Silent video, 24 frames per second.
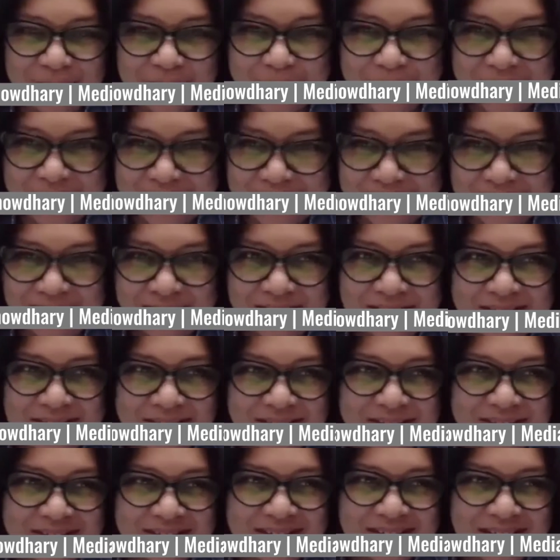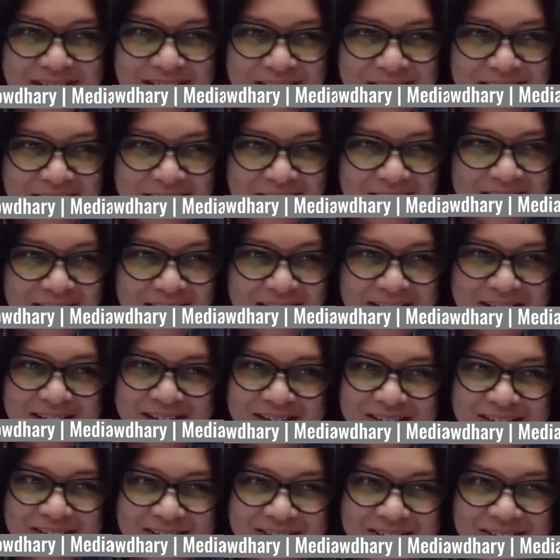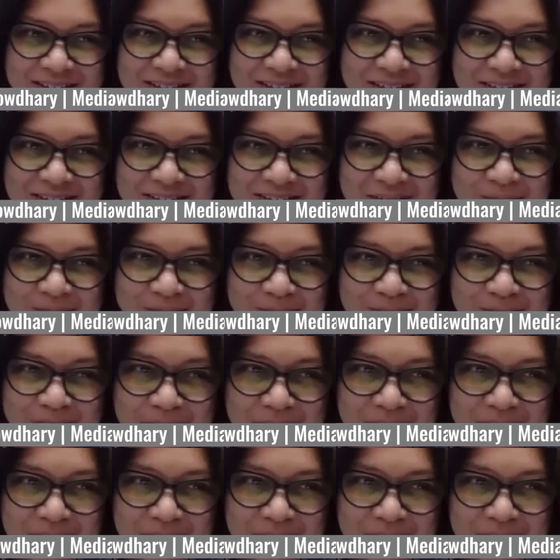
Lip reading: press releases and the